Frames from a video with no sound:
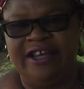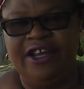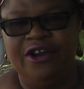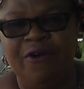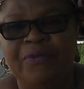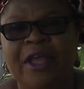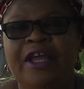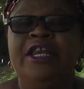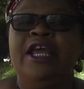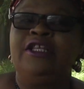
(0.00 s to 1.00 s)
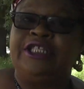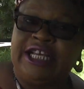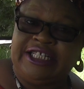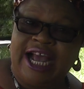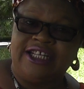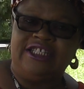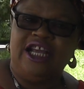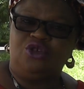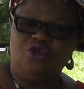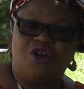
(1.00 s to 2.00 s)
You know, the teachers,
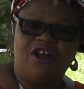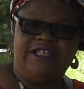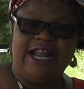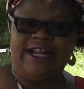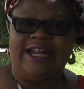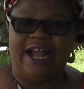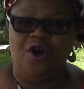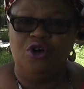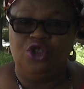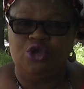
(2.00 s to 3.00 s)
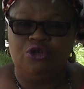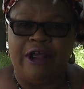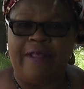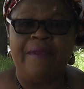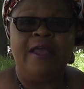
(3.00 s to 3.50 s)
they took us like their own children.